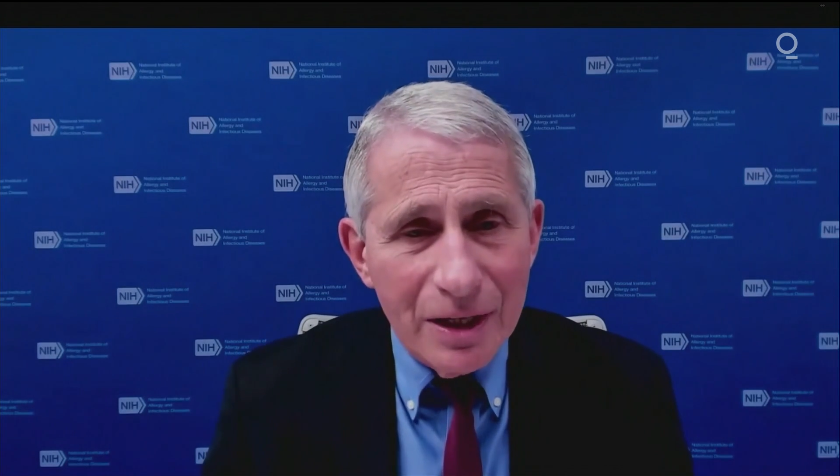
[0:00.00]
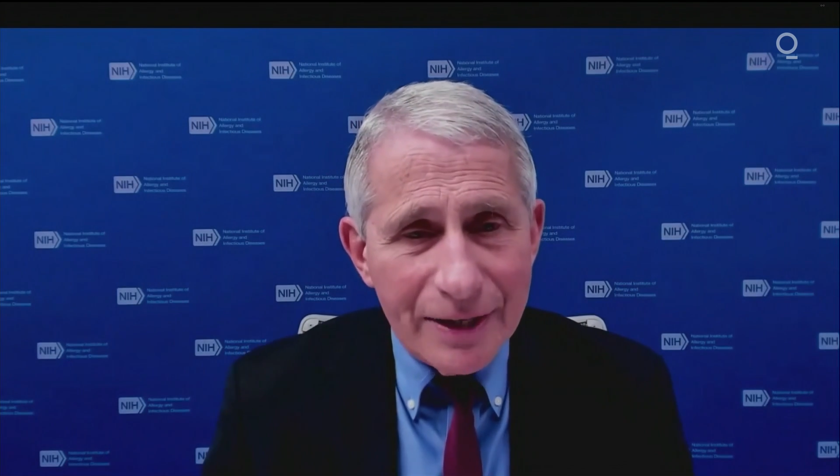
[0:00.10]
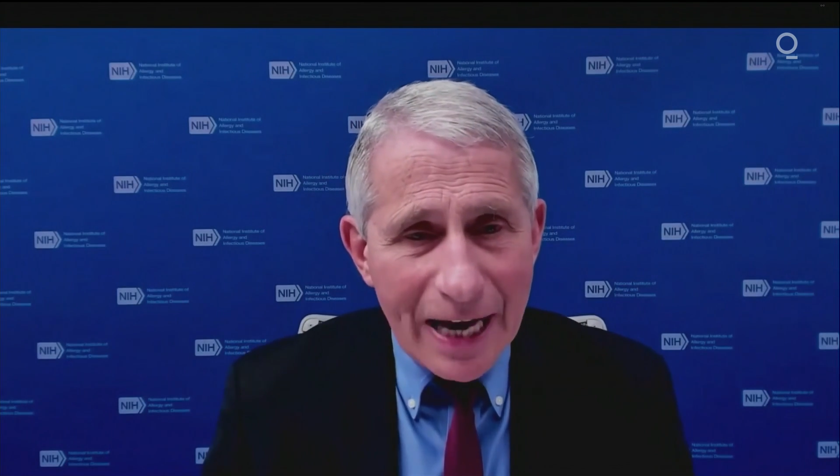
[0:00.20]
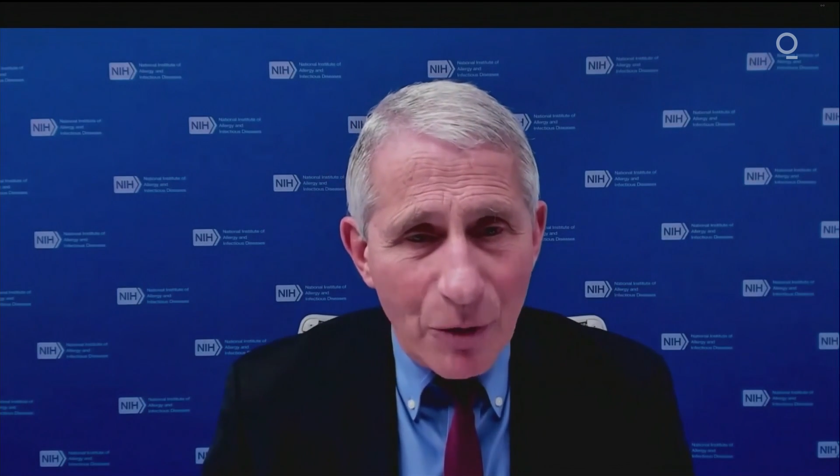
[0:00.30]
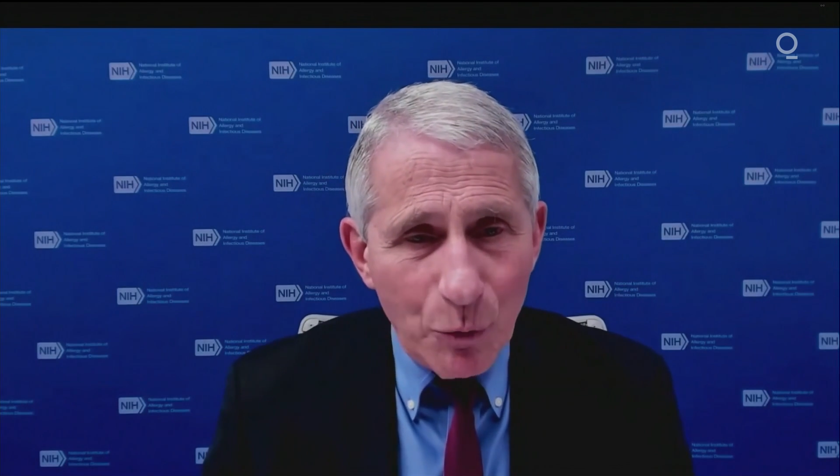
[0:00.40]

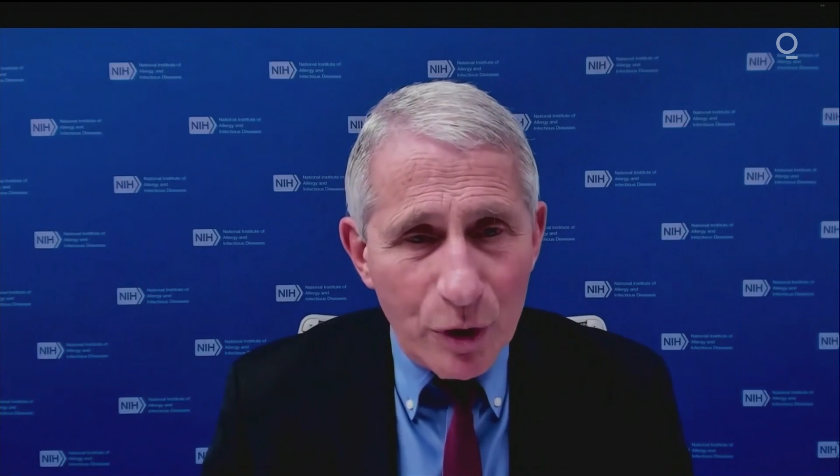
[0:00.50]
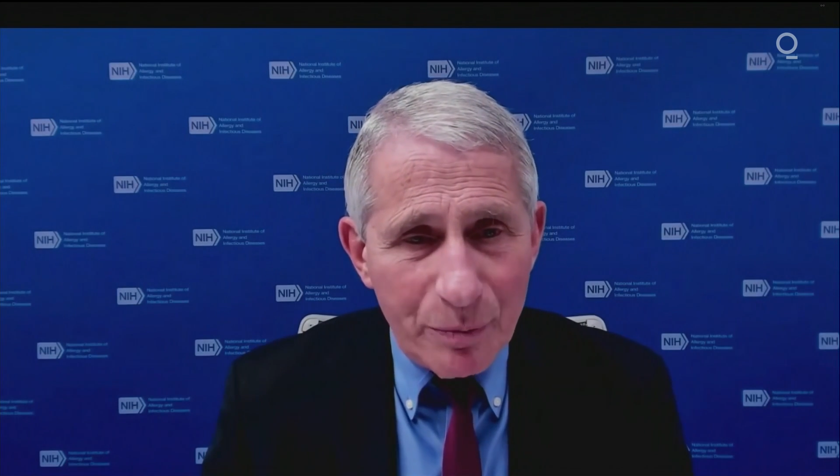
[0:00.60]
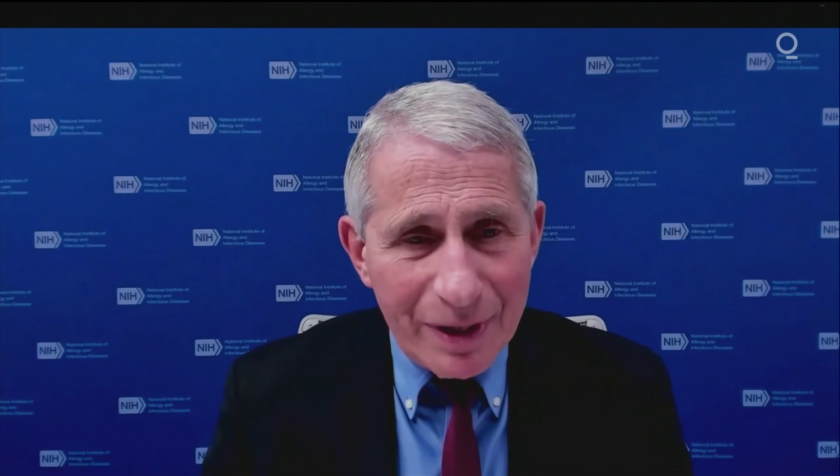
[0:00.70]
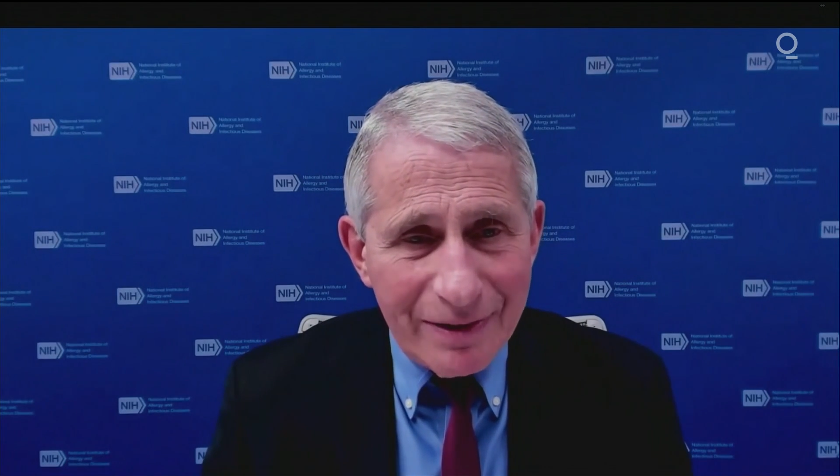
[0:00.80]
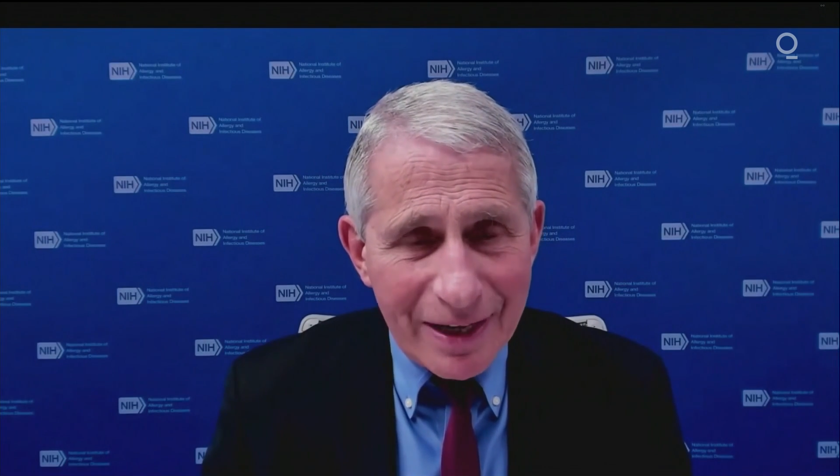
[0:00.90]
that would
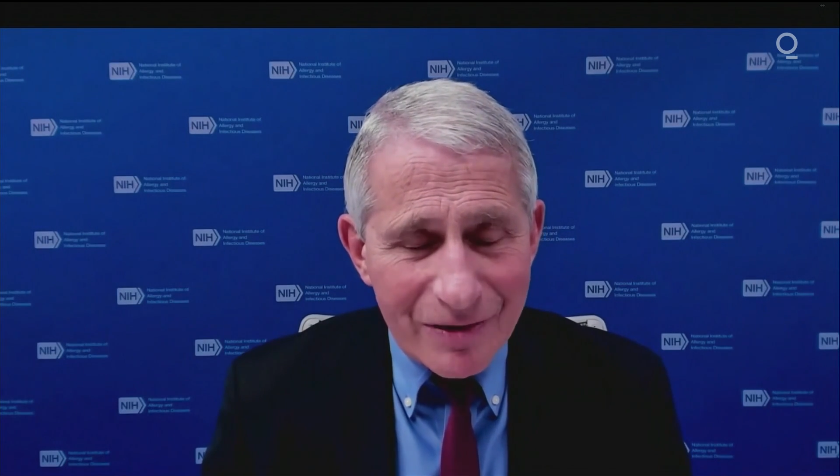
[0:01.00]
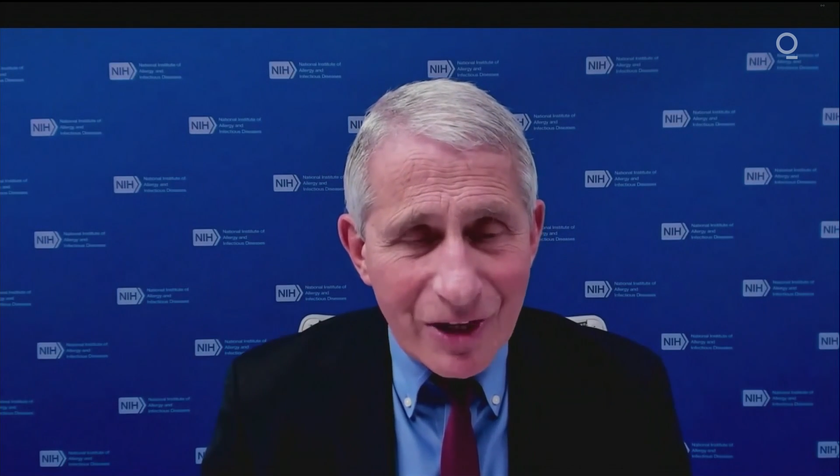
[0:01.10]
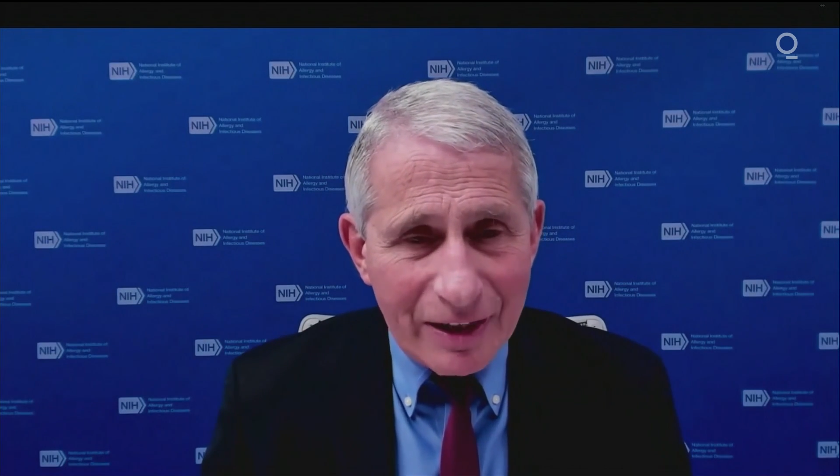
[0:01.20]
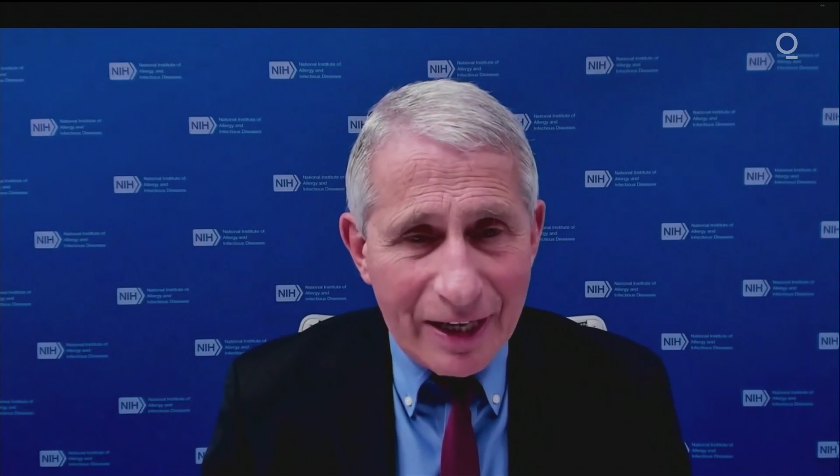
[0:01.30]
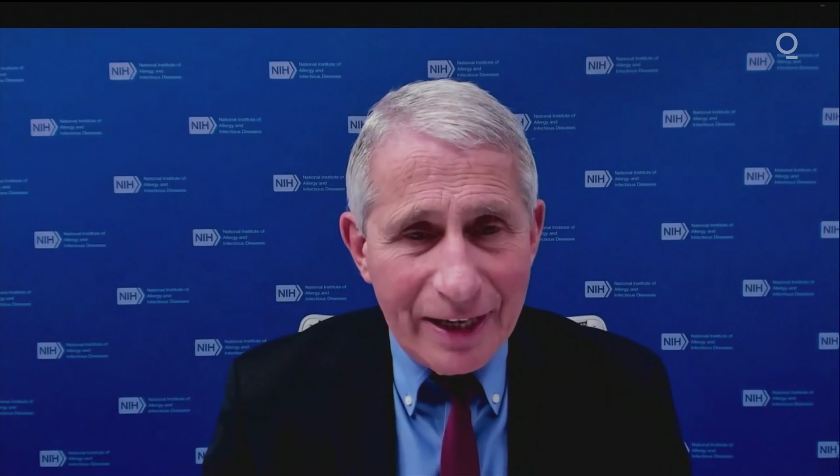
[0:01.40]
be
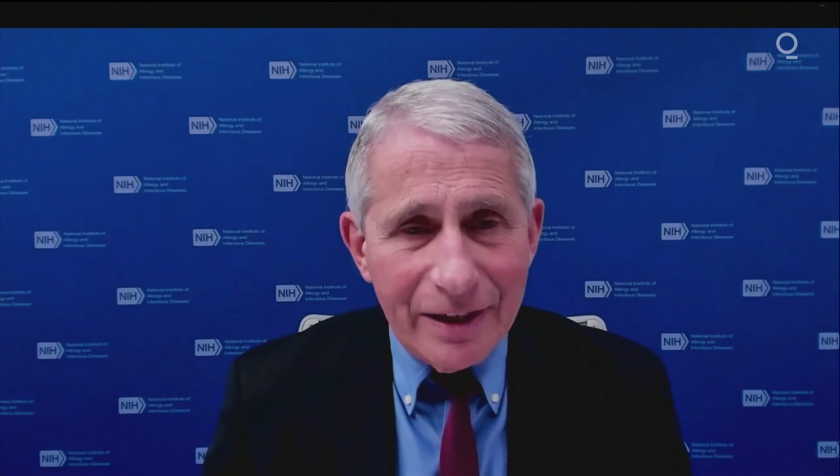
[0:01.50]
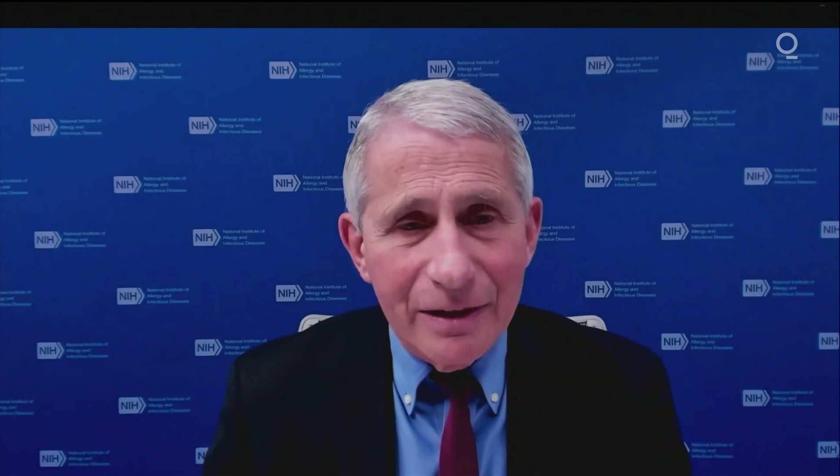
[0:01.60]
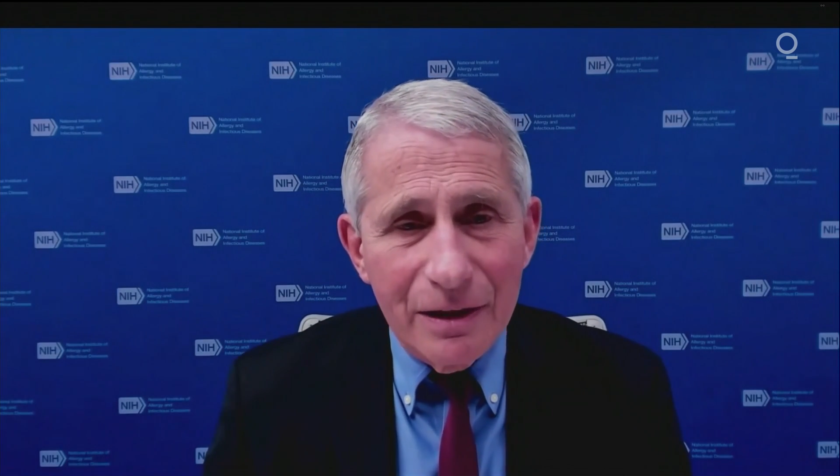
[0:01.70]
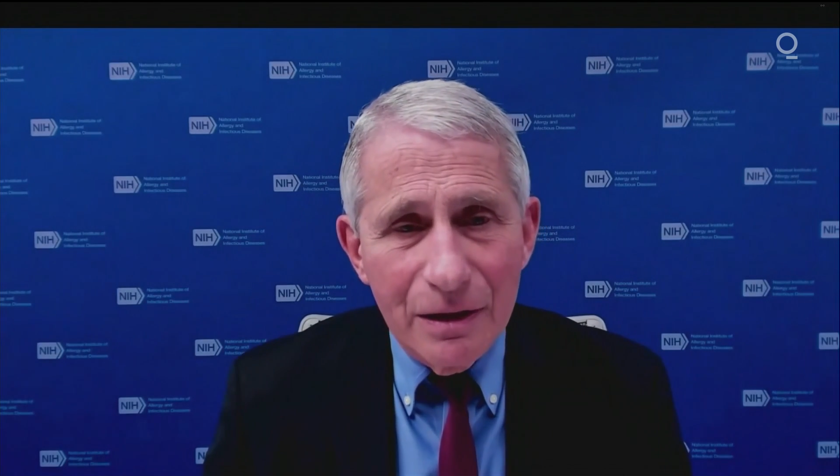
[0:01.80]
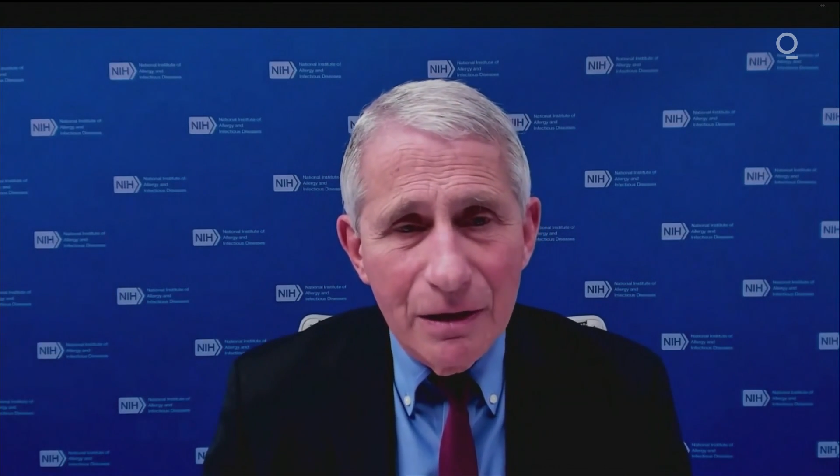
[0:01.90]
designated